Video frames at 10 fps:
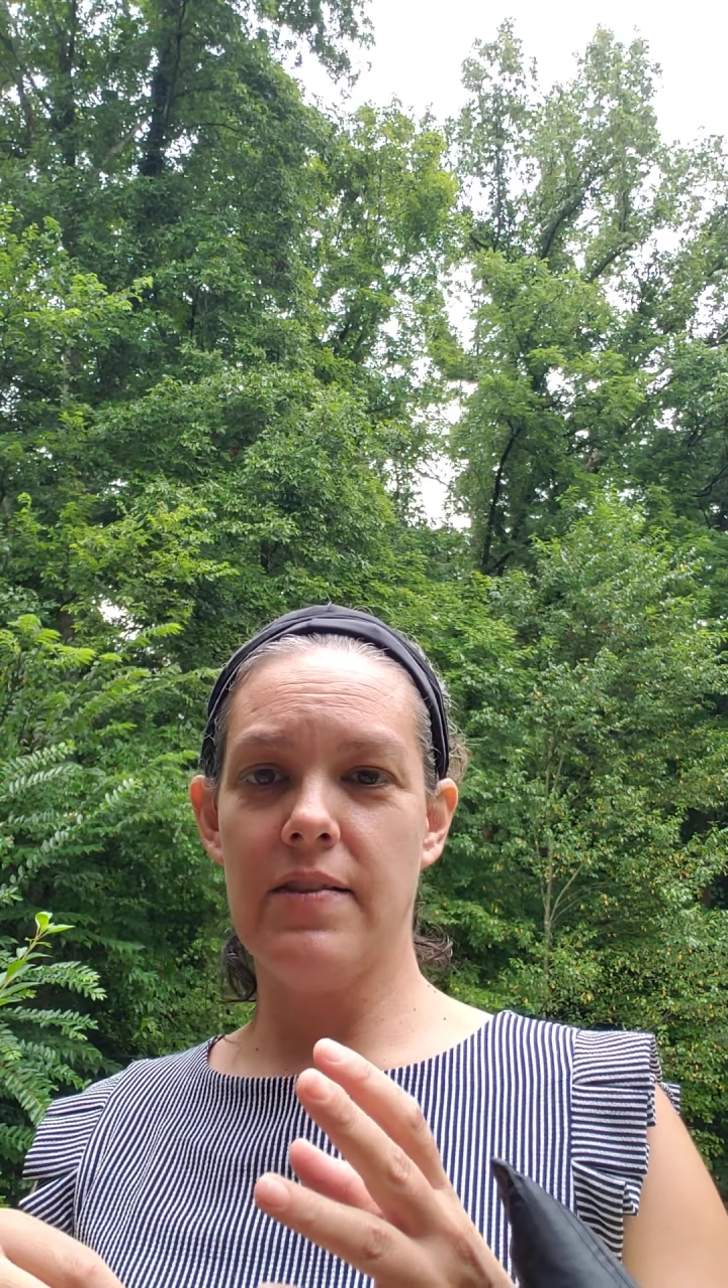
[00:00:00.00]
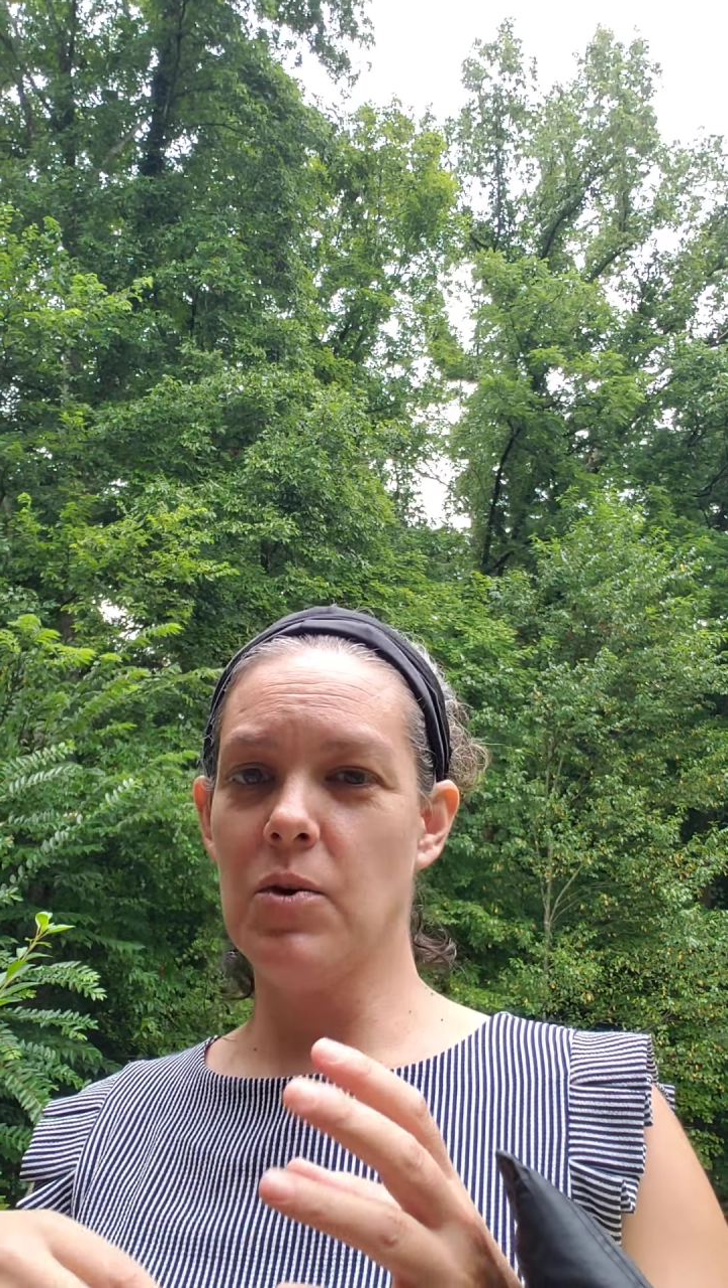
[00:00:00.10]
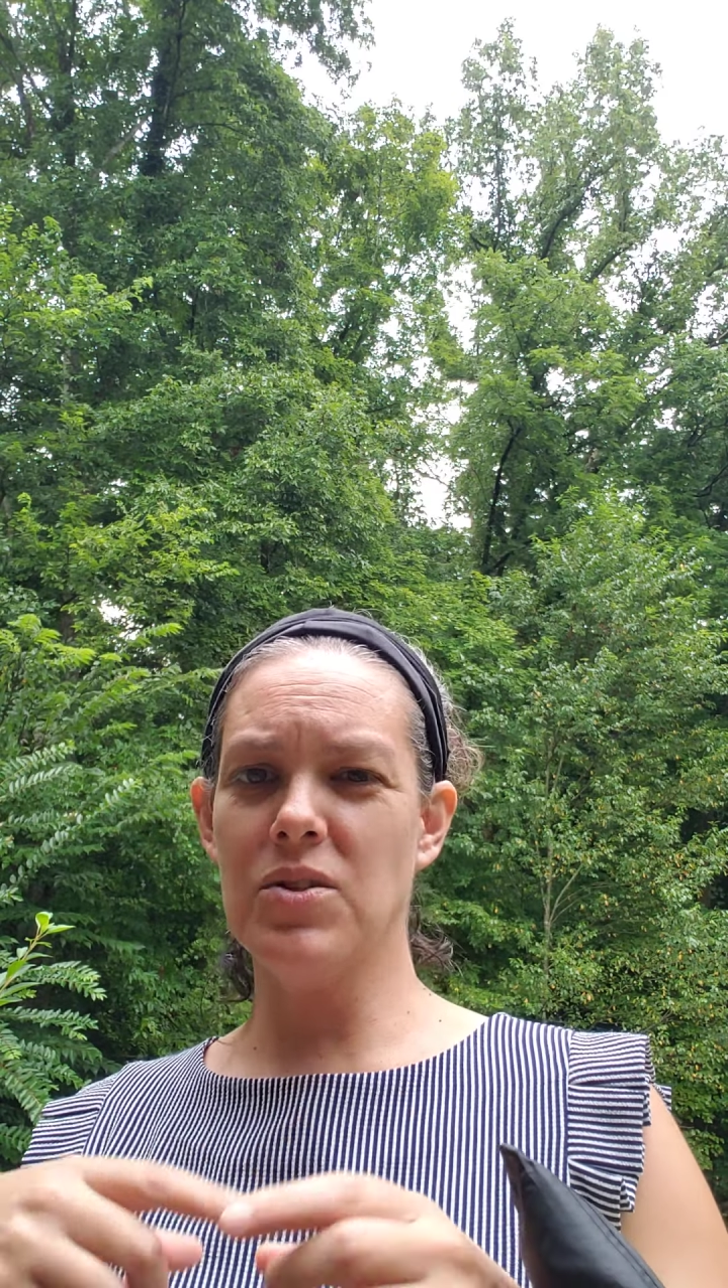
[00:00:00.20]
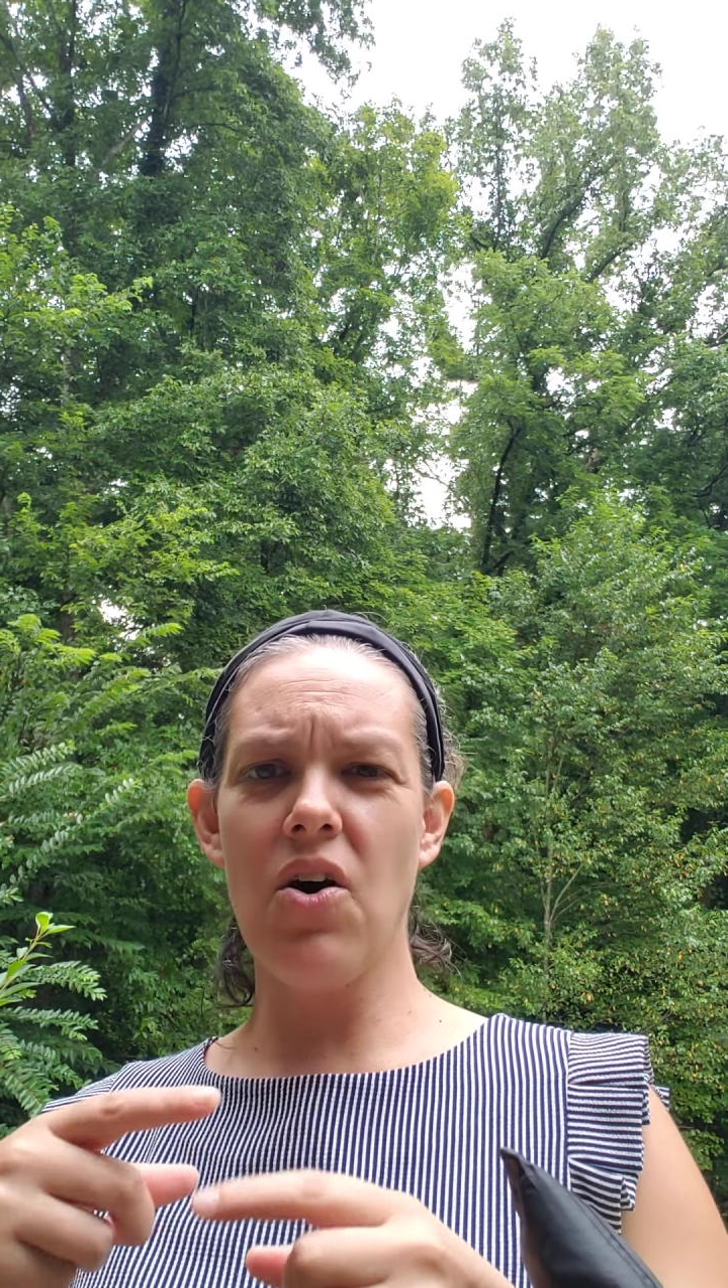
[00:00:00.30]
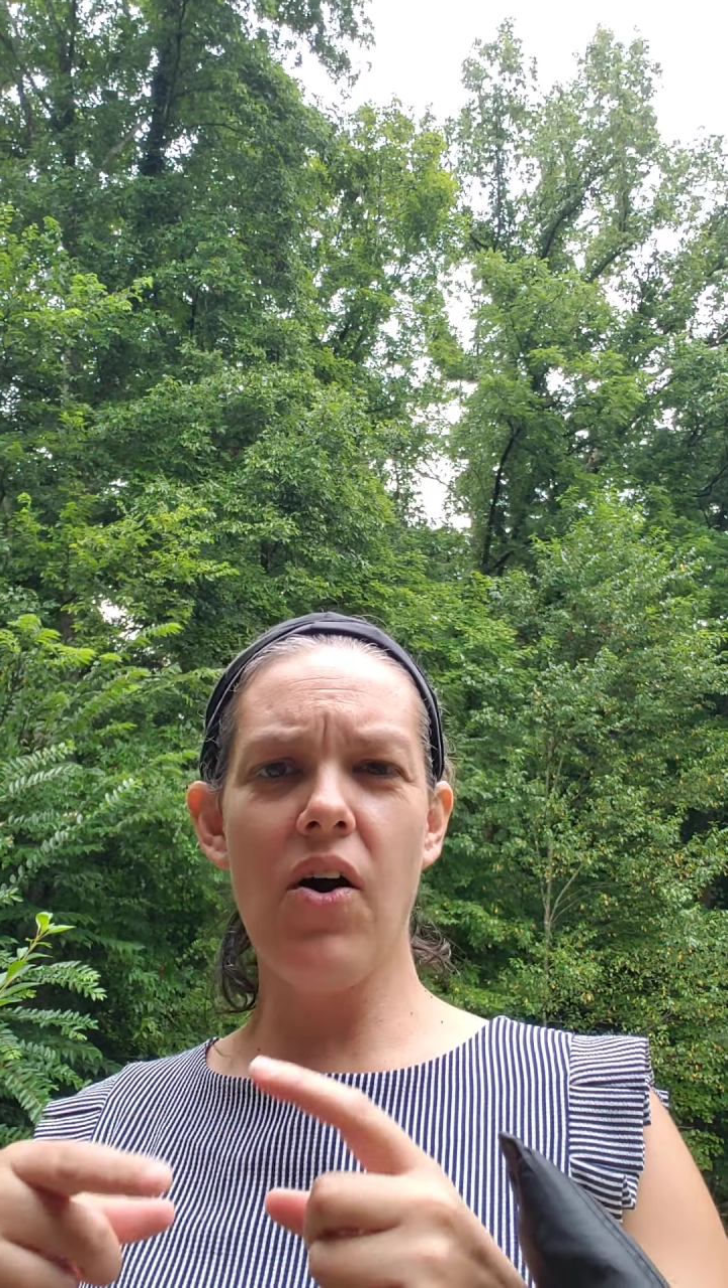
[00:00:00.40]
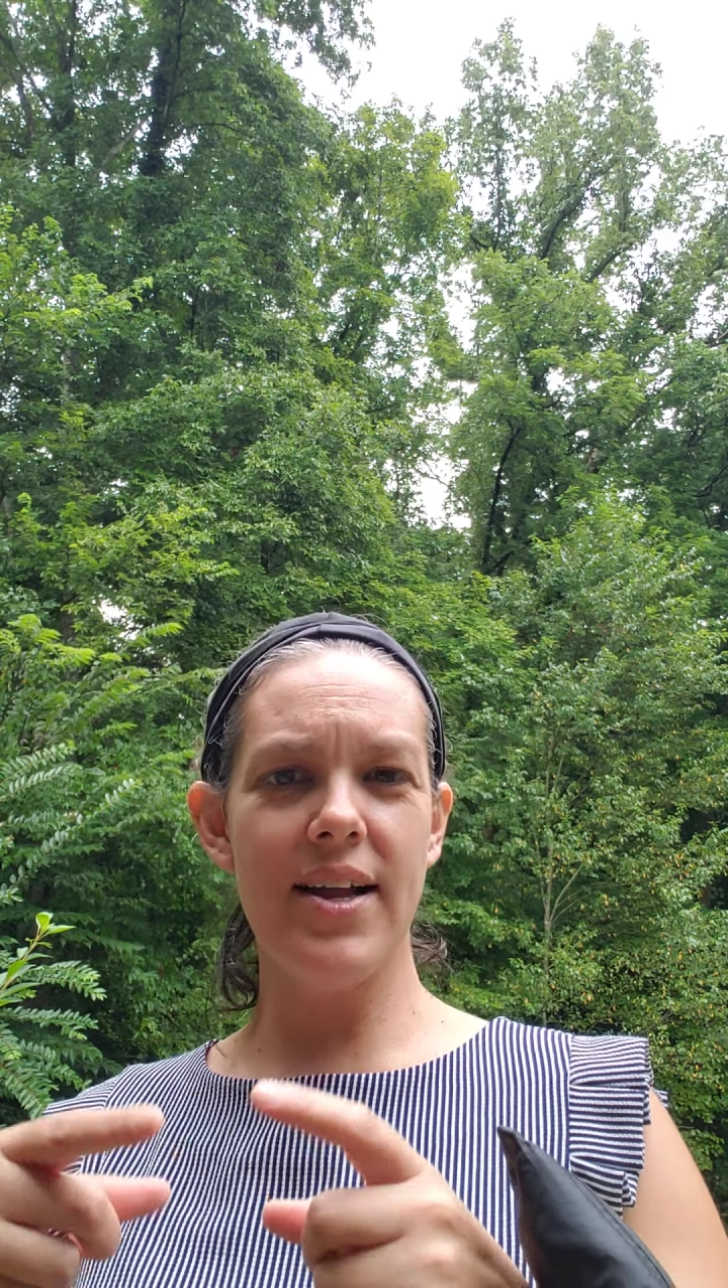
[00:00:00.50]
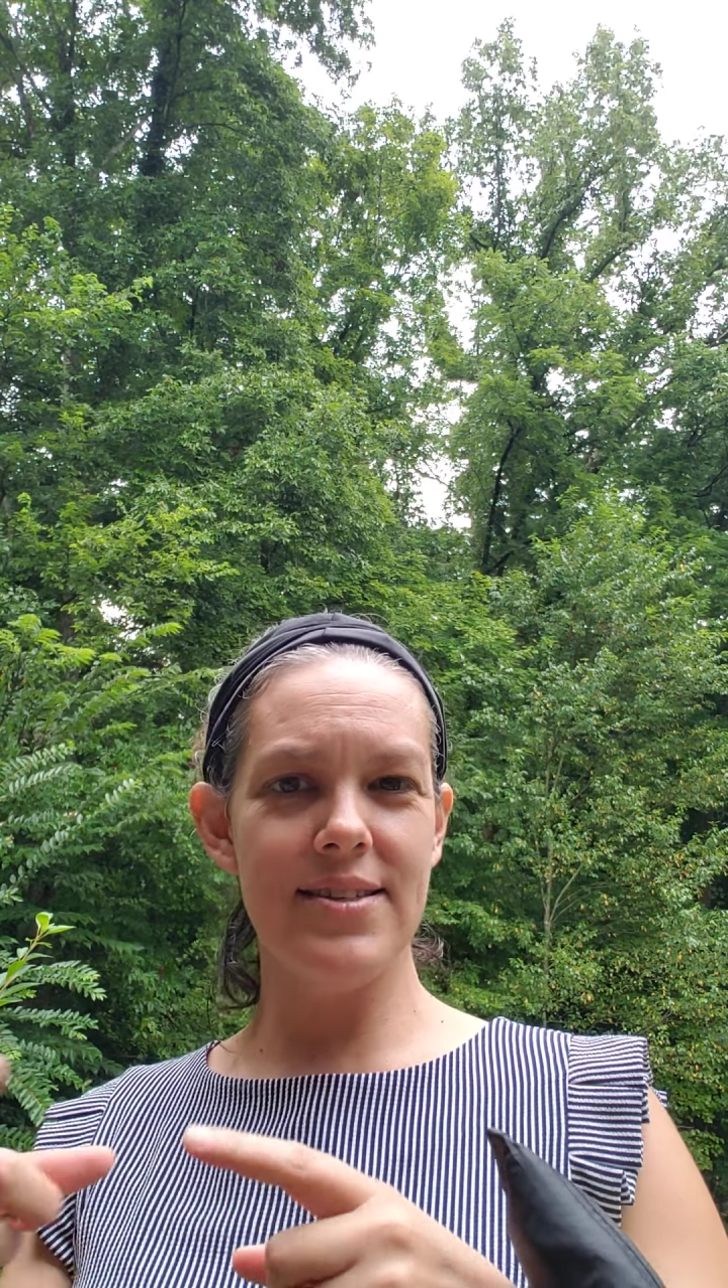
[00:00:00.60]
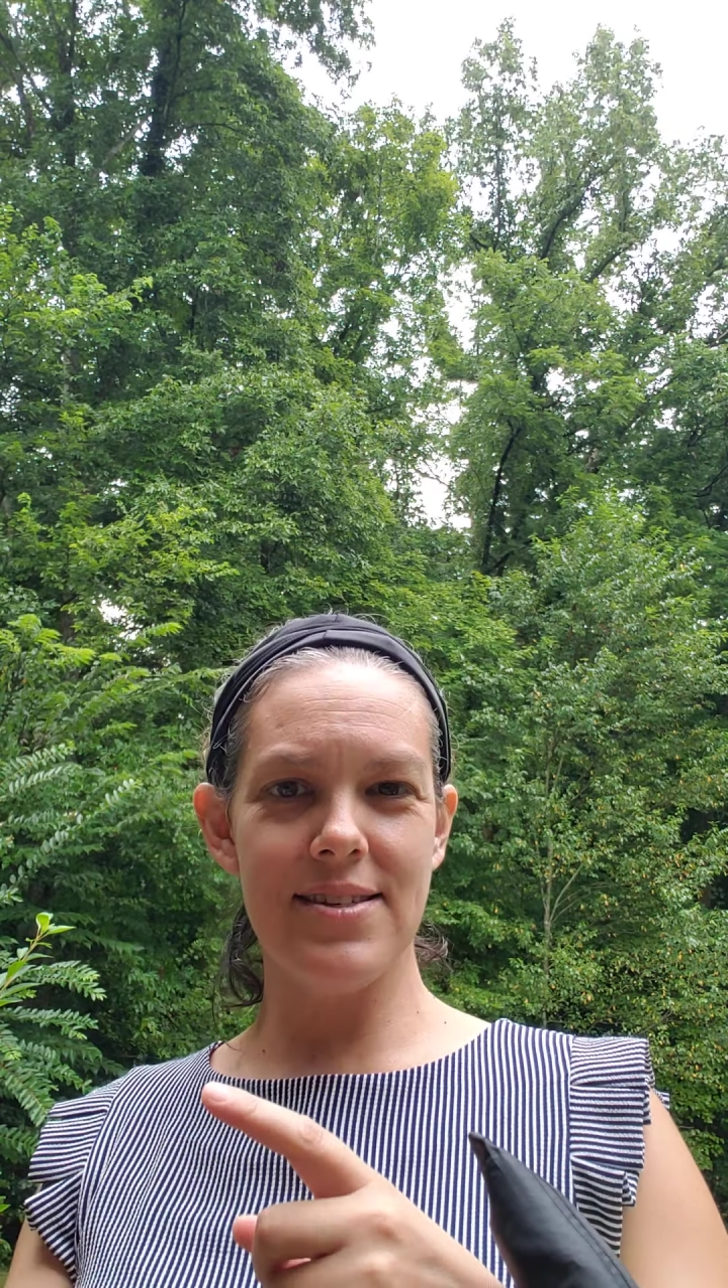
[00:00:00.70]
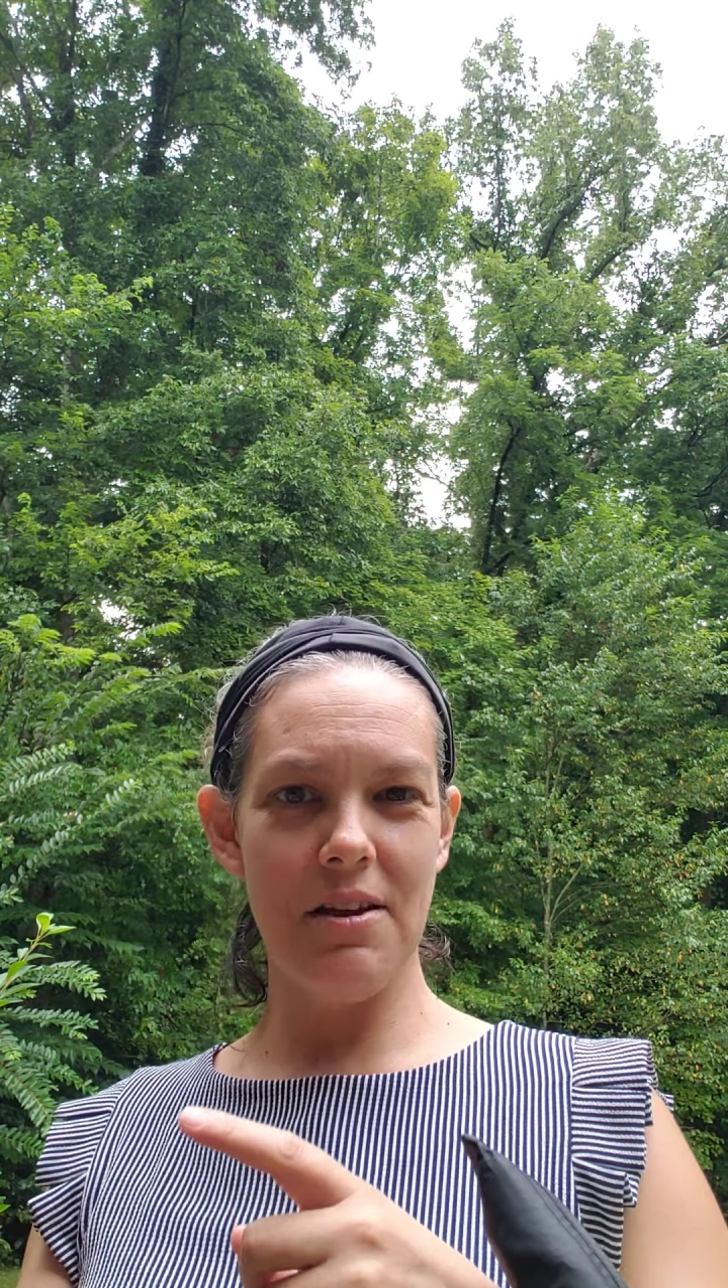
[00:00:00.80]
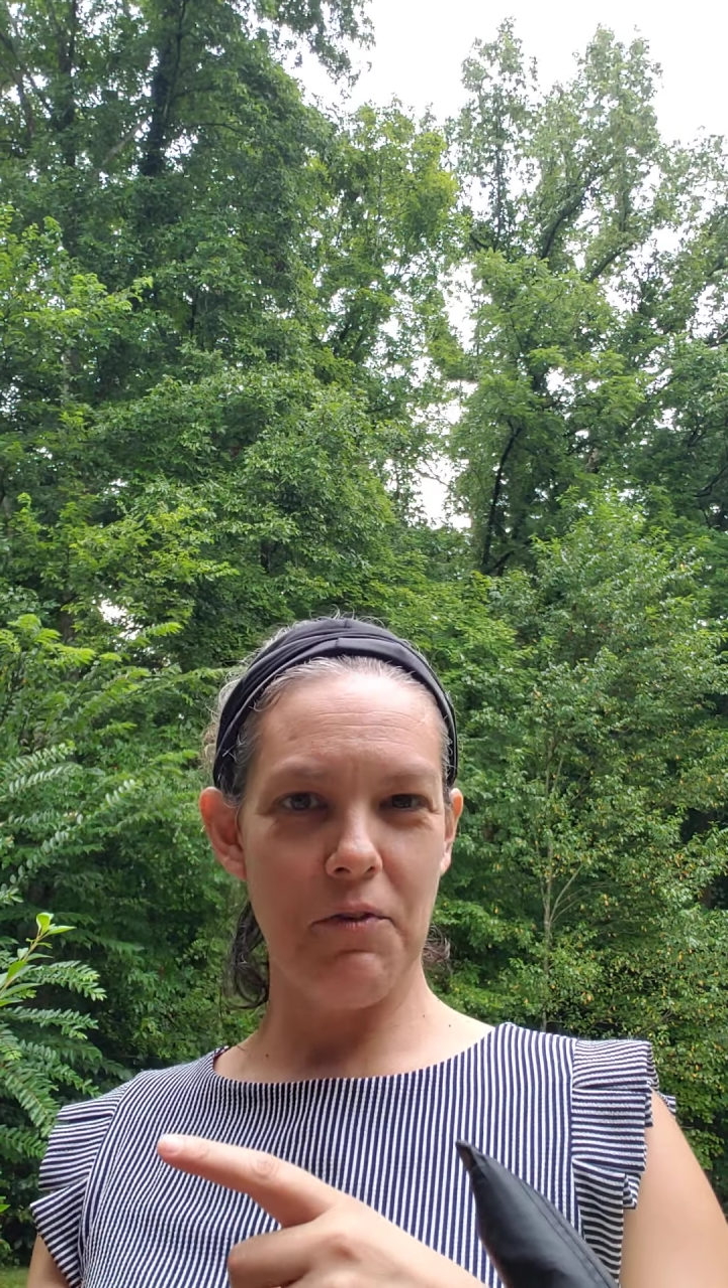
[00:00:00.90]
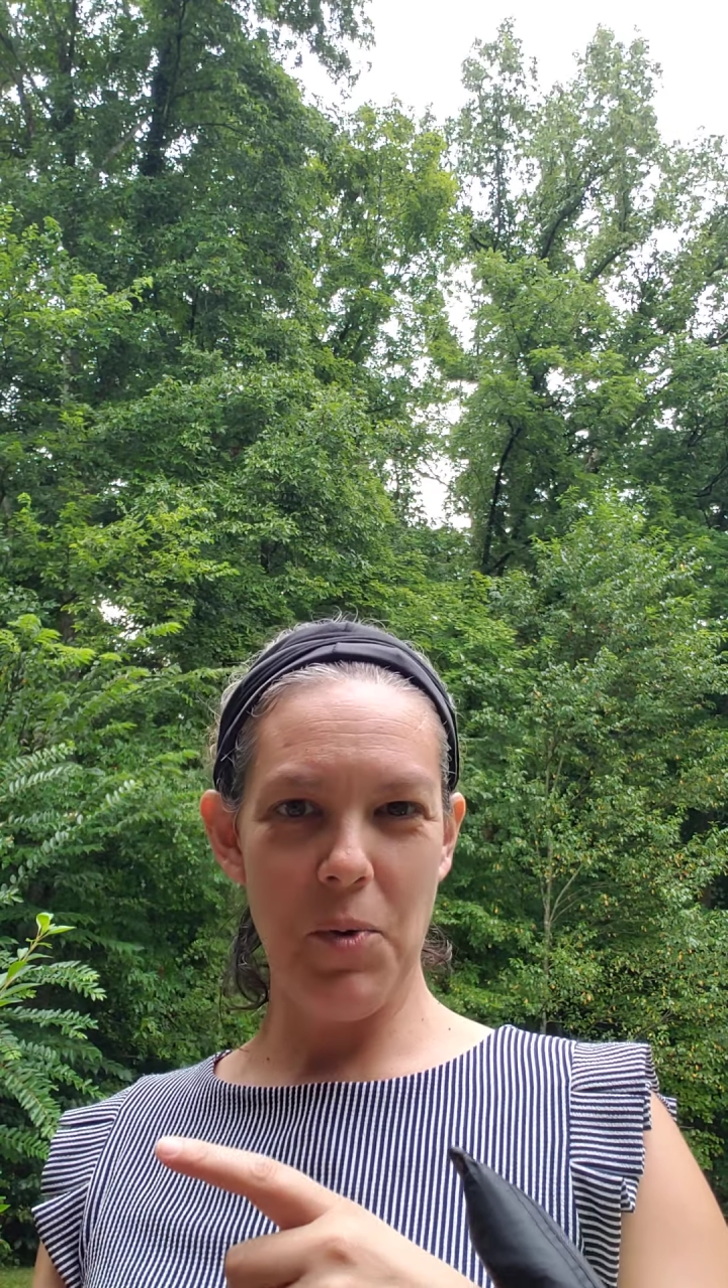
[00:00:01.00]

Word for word: And there was all kinds of stuff